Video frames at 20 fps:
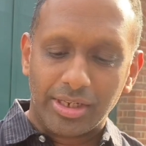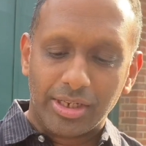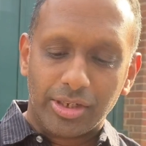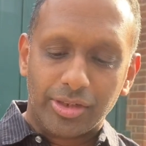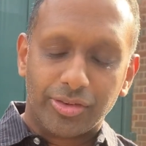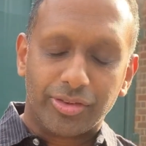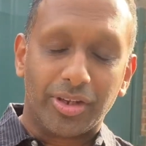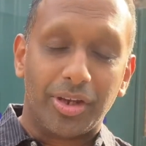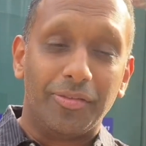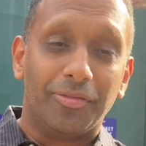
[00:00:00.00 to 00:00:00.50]

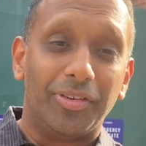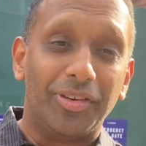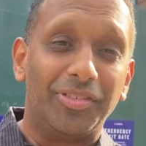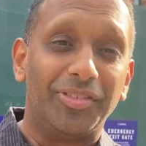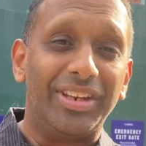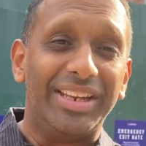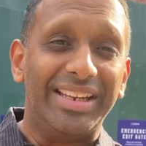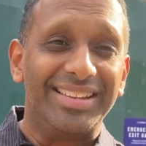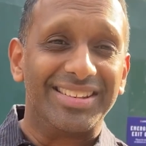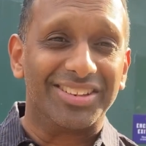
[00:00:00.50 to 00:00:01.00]
So
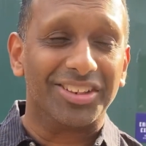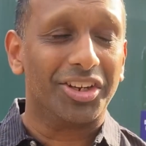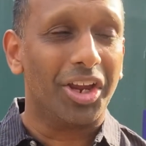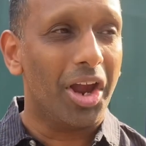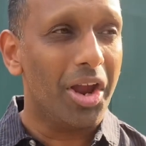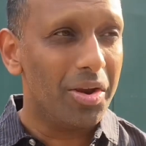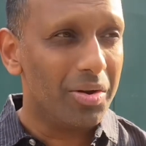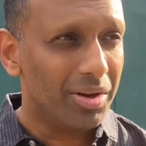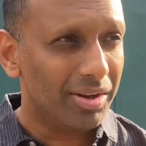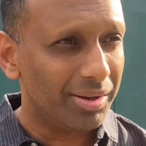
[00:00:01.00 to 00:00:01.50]
15 to
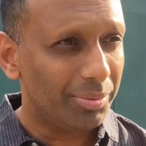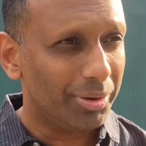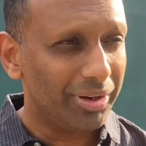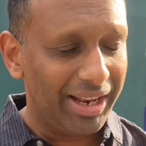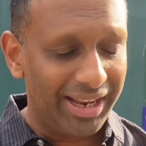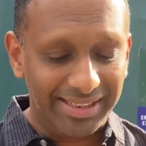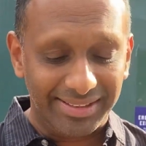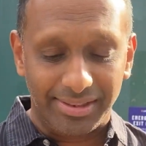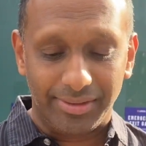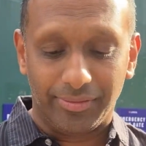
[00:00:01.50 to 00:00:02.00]
go, I'm on
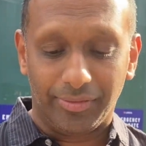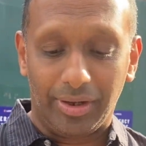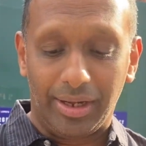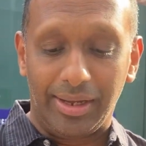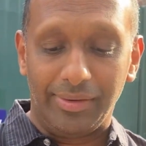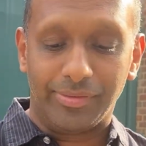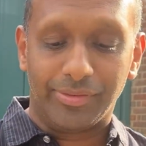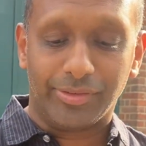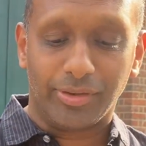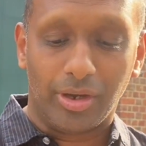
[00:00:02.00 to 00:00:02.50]

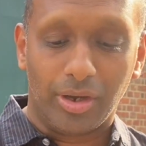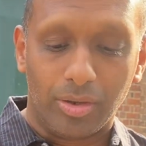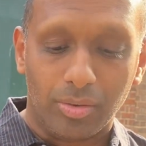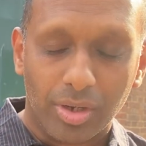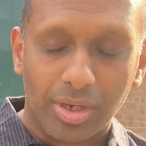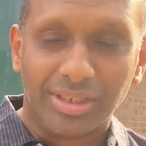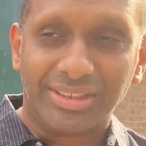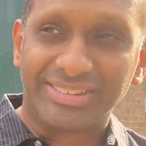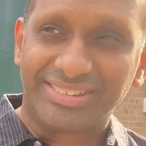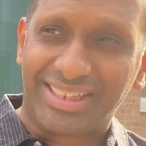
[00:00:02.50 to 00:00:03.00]
85. So
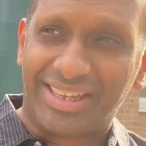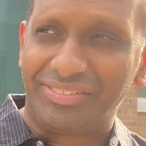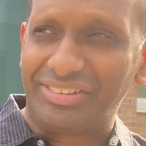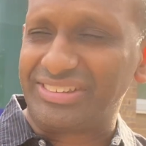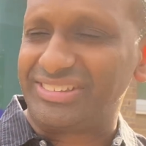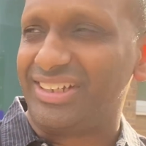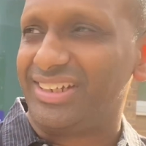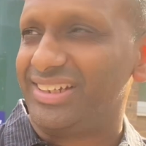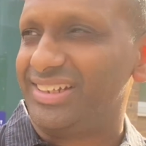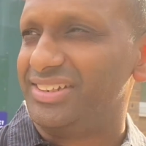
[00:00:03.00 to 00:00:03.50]
just having
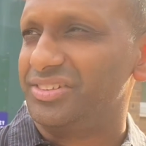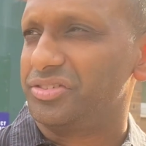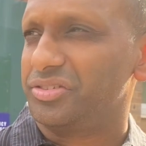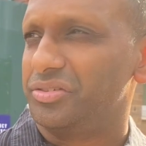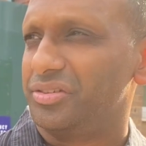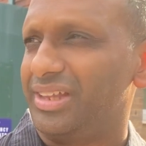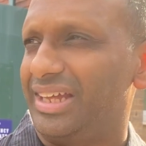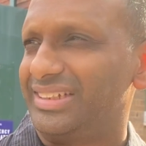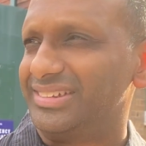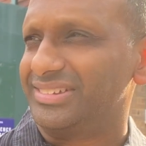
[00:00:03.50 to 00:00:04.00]
started in
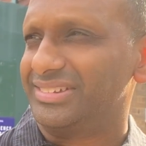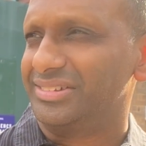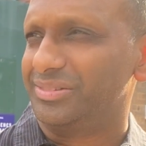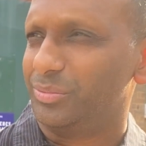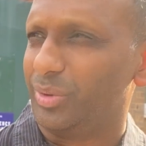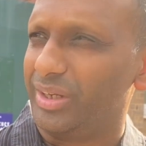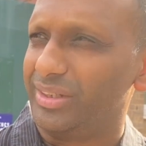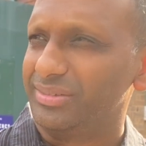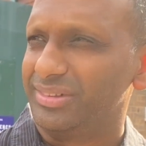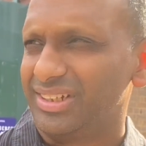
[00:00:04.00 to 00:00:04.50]

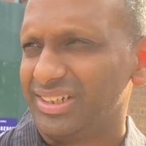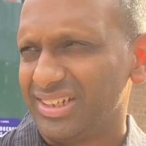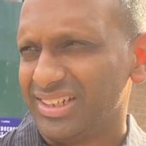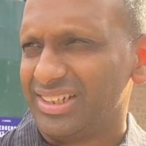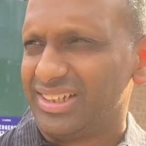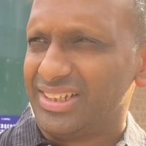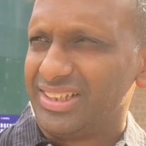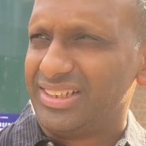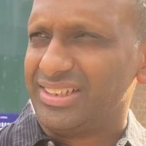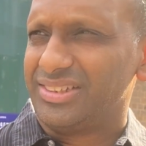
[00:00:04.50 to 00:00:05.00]
2001,
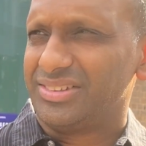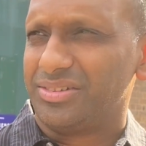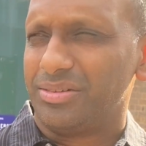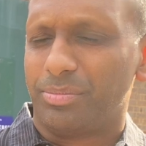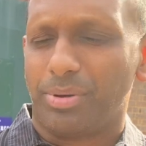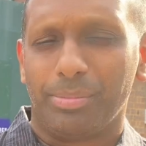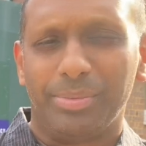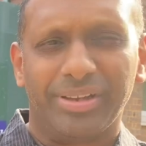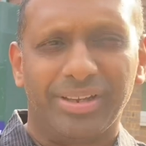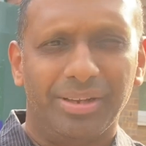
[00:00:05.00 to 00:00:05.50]
so
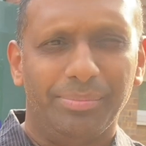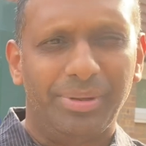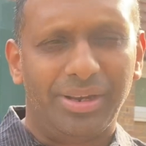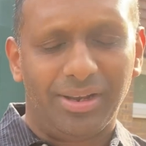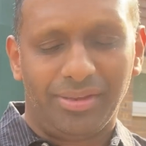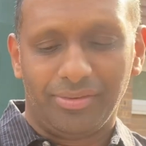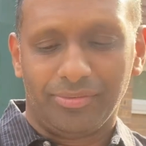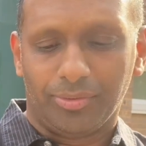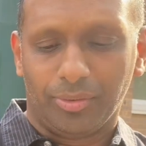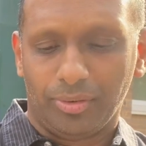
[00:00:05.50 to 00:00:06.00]
probably going to be
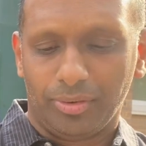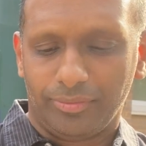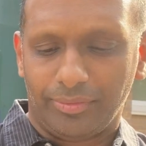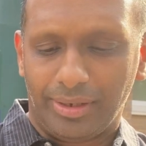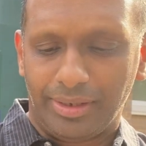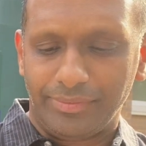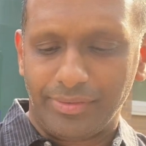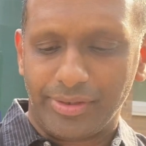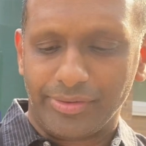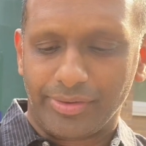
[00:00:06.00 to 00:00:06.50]
another 4 or
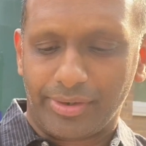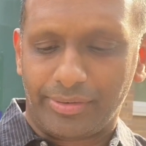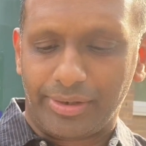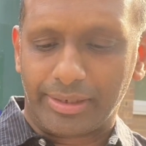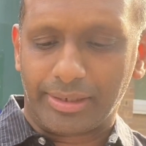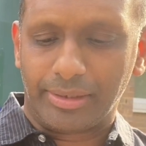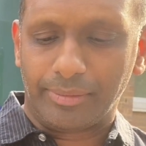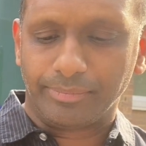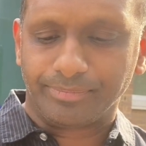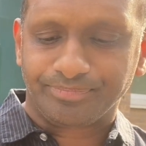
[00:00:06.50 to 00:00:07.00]
5 years, I
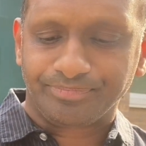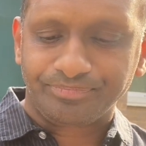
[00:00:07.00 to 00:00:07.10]
reckon.